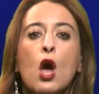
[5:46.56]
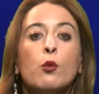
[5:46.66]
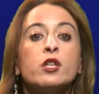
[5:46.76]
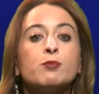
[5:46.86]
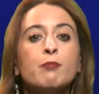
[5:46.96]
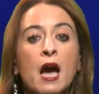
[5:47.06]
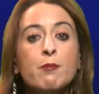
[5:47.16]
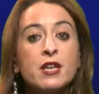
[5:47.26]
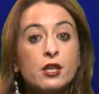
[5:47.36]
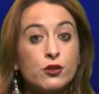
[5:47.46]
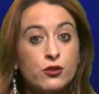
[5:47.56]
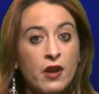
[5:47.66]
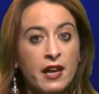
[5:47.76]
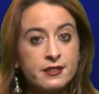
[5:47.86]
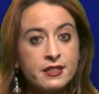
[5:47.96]
which might be
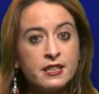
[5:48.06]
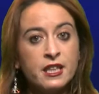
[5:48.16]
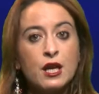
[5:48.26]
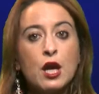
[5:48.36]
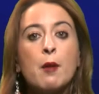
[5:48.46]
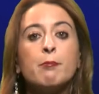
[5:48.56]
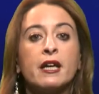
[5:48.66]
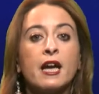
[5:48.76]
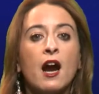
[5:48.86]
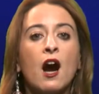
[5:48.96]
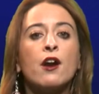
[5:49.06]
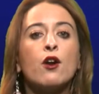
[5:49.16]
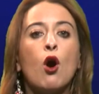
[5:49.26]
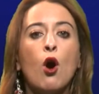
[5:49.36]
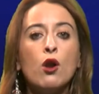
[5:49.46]
contrasting, but
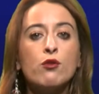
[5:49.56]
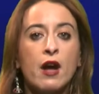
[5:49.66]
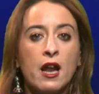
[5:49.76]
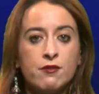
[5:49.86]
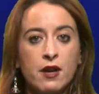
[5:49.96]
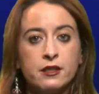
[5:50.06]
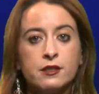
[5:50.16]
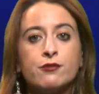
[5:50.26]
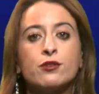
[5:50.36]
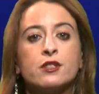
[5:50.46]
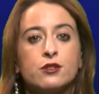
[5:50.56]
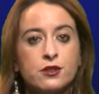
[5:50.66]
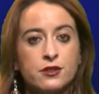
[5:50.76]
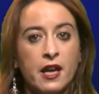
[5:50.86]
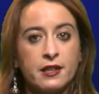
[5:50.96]
are all relevant for the
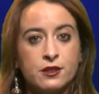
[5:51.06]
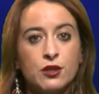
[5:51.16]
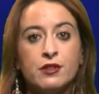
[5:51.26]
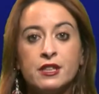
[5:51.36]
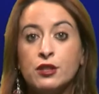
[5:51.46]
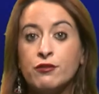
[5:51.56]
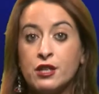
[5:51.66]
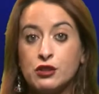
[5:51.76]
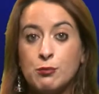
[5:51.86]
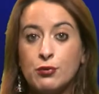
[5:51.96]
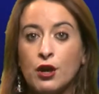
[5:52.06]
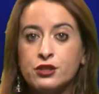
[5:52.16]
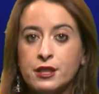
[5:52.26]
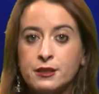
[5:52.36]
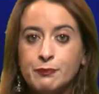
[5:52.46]
success of an innovation
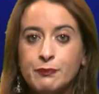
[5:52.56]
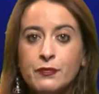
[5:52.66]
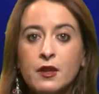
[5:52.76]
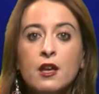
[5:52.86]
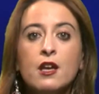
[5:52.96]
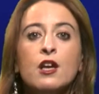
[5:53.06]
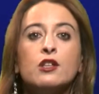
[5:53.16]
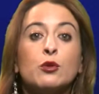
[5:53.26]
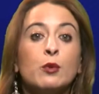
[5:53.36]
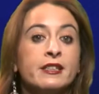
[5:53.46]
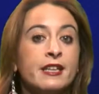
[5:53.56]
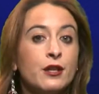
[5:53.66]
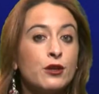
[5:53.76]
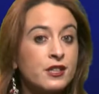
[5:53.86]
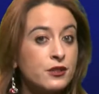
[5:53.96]
project. So when they
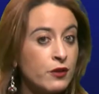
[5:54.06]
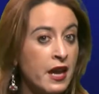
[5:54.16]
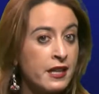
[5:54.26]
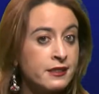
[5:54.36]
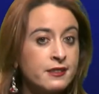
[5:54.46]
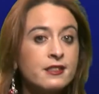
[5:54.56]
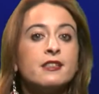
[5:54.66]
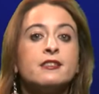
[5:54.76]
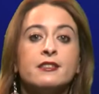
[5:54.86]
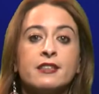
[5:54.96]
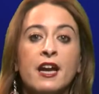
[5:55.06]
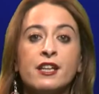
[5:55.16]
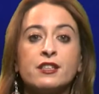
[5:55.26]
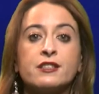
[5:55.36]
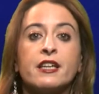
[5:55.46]
orchestrate,
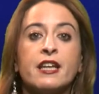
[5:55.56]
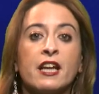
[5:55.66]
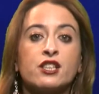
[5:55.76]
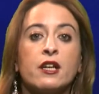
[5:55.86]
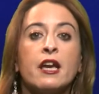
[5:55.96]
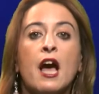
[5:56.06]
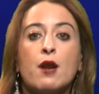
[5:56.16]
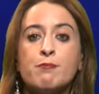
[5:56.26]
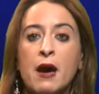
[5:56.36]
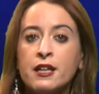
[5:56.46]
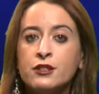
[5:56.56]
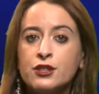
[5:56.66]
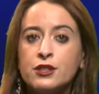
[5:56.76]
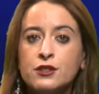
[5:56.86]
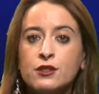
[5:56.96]
designers can actually help
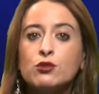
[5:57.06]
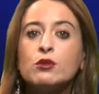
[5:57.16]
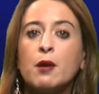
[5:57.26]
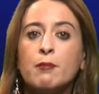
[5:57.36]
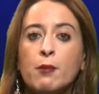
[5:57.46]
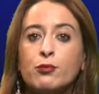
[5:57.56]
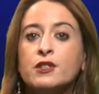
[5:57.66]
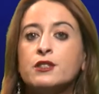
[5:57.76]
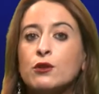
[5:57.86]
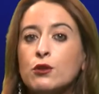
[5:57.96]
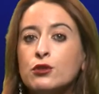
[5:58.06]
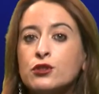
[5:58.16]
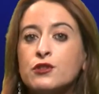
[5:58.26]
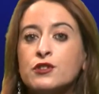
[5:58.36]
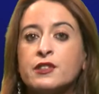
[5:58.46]
managers to come up with
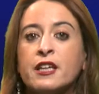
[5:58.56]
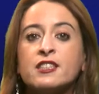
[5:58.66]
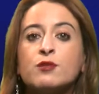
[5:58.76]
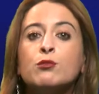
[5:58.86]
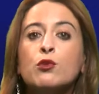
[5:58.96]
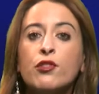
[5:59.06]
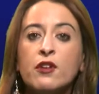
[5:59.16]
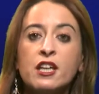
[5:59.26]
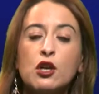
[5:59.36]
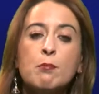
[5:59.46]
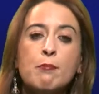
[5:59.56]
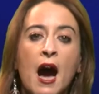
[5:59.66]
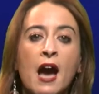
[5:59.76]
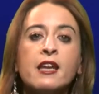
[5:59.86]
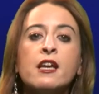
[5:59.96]
solutions that smoothly
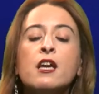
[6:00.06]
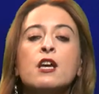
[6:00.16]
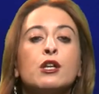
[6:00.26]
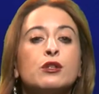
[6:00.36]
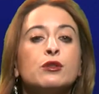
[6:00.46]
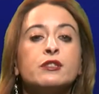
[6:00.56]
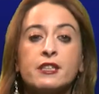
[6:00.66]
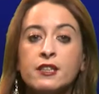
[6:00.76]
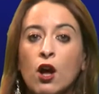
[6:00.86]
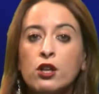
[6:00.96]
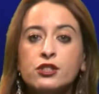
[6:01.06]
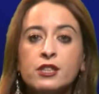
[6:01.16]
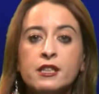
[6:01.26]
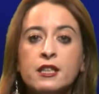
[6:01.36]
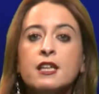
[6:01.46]
combine good technology,